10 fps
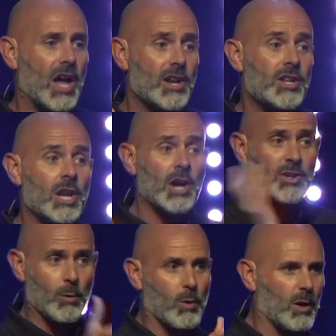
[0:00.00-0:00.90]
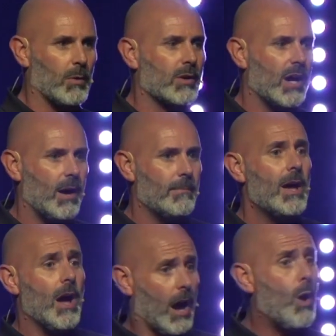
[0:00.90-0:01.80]
another word will come.
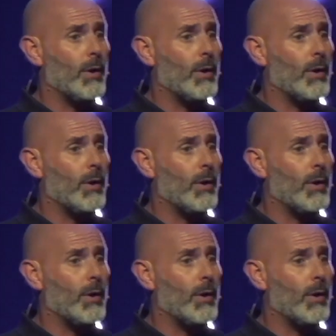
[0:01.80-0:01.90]
Oh,